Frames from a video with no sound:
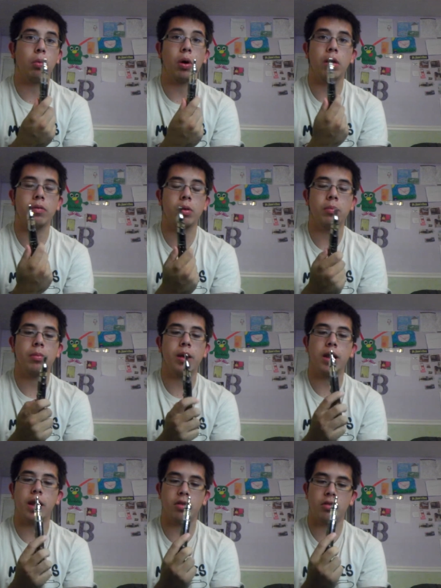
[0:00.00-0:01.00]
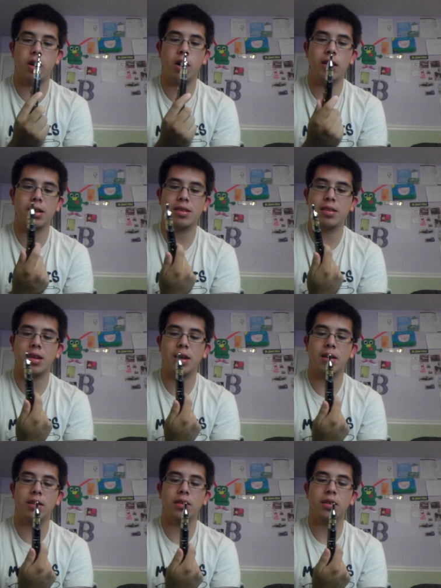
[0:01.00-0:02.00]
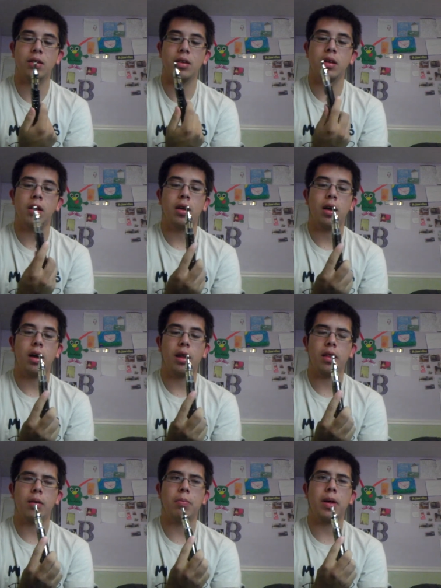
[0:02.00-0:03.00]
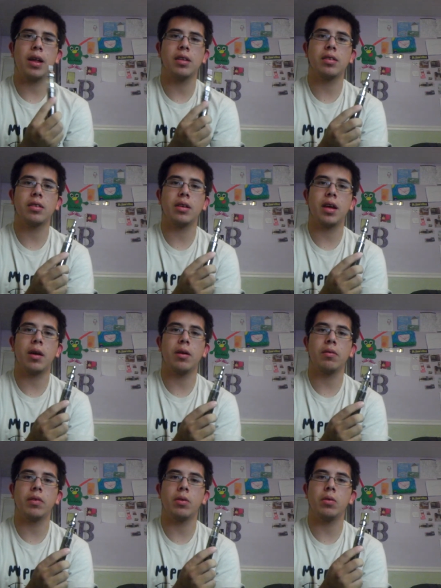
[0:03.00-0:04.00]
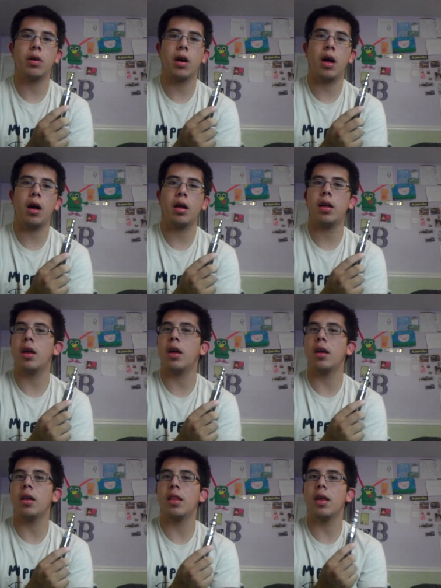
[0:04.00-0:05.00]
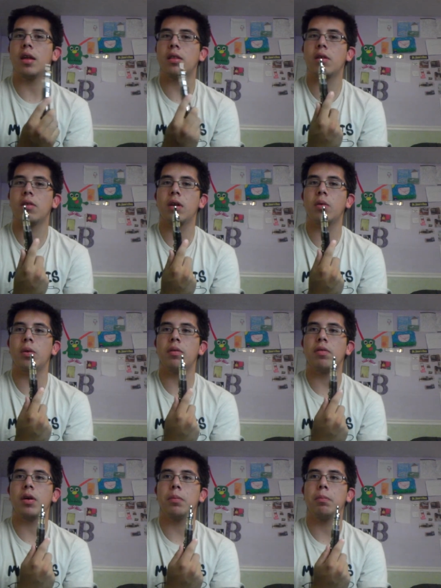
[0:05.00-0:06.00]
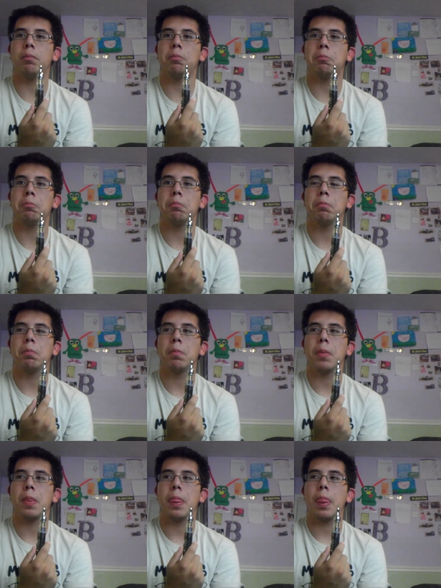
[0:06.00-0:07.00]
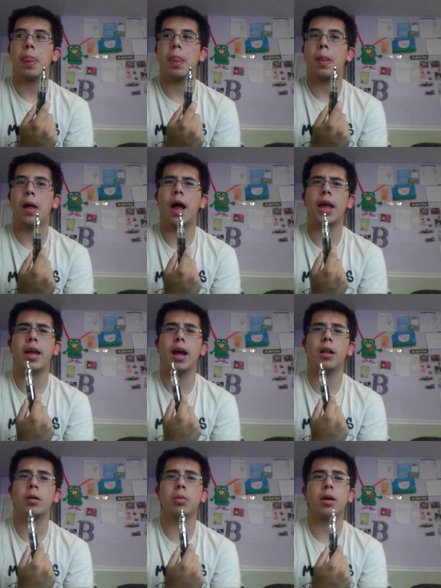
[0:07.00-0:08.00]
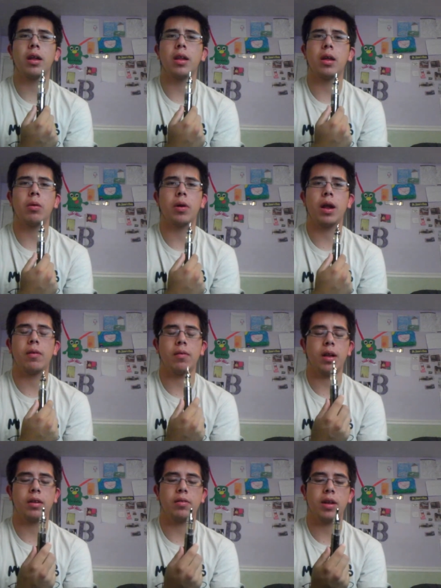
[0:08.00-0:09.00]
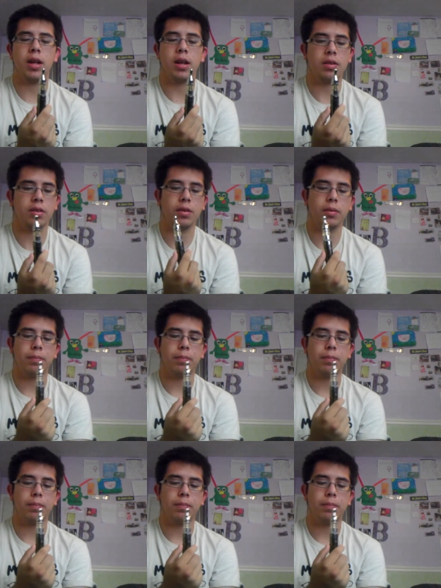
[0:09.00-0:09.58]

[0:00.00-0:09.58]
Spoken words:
one of them, Electronic Sticks. They're based out of Utah, and they get their liquid from High Caliber e-liquid out of Las Vegas.